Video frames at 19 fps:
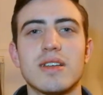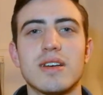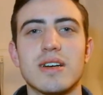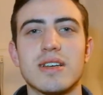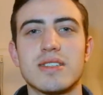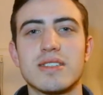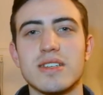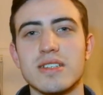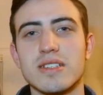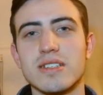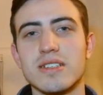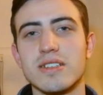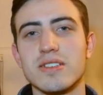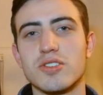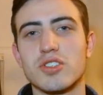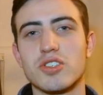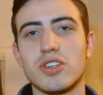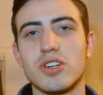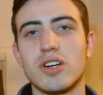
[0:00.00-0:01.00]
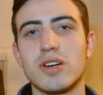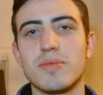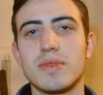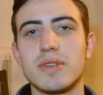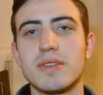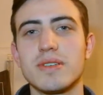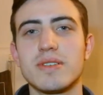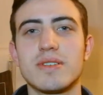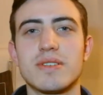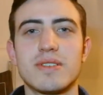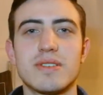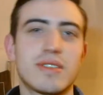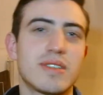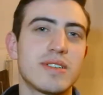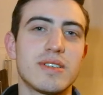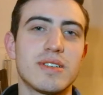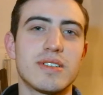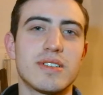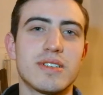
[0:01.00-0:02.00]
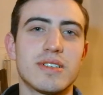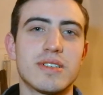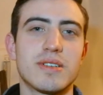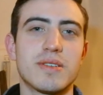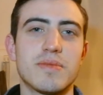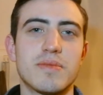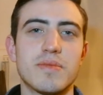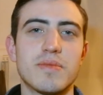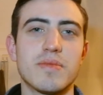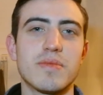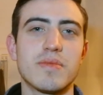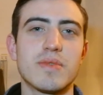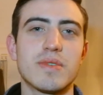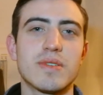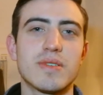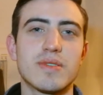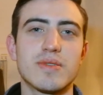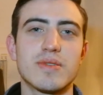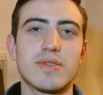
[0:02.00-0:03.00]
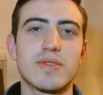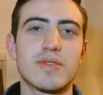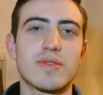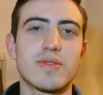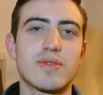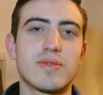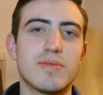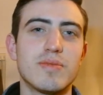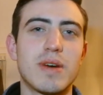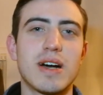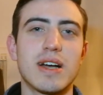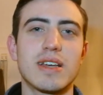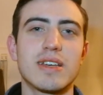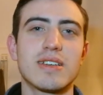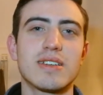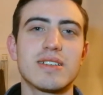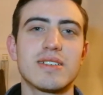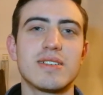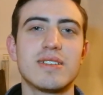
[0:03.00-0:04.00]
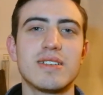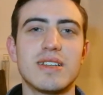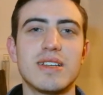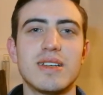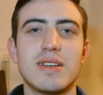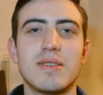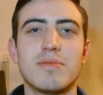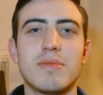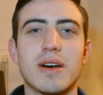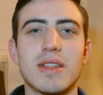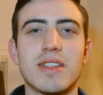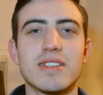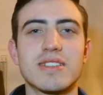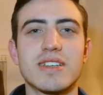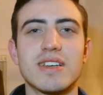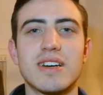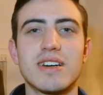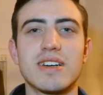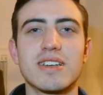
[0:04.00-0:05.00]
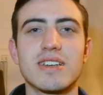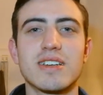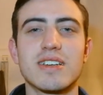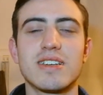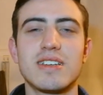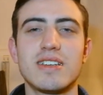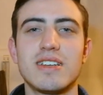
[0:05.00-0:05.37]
I started in German, with my mother tongue,